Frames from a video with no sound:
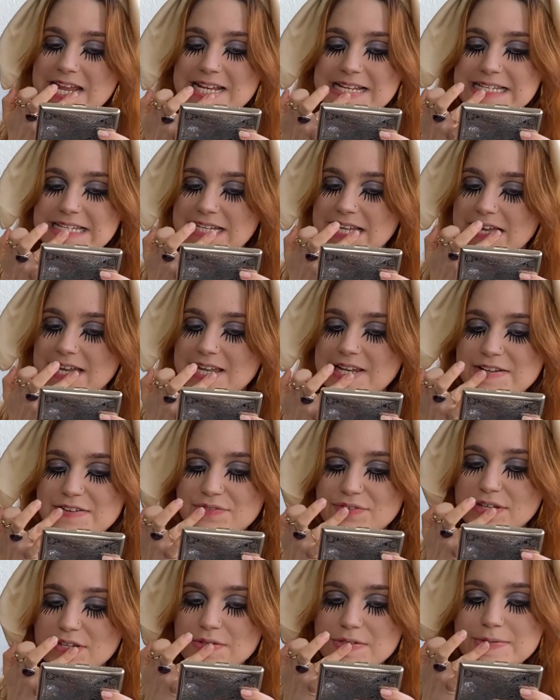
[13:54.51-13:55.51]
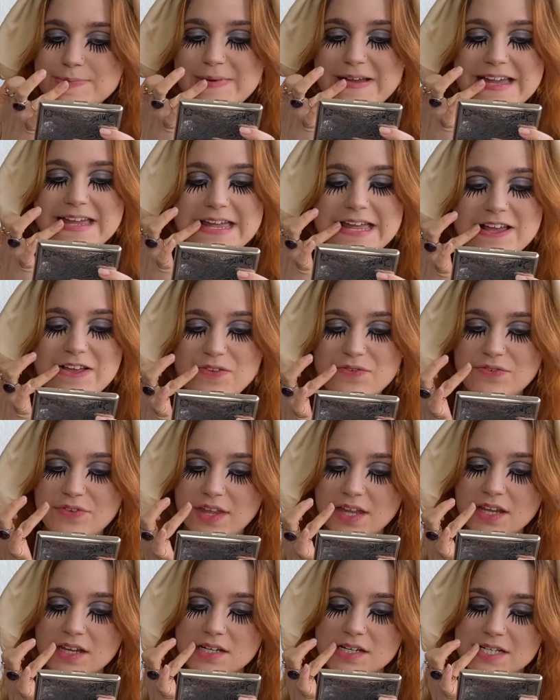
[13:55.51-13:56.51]
just kind of use my
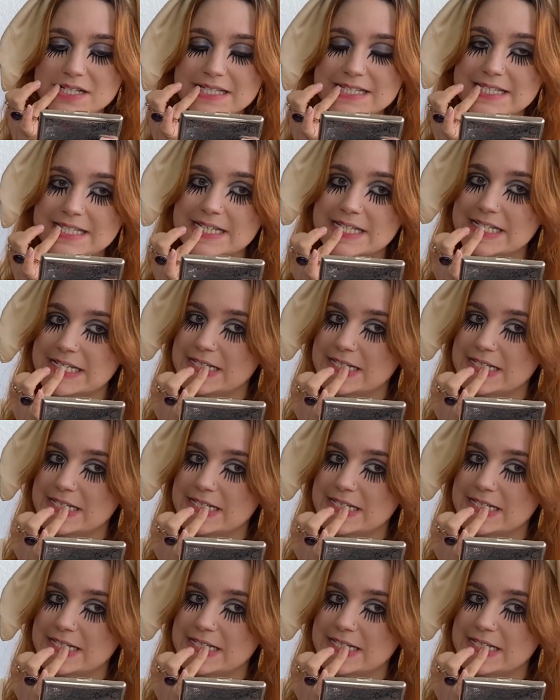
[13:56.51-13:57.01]
fingers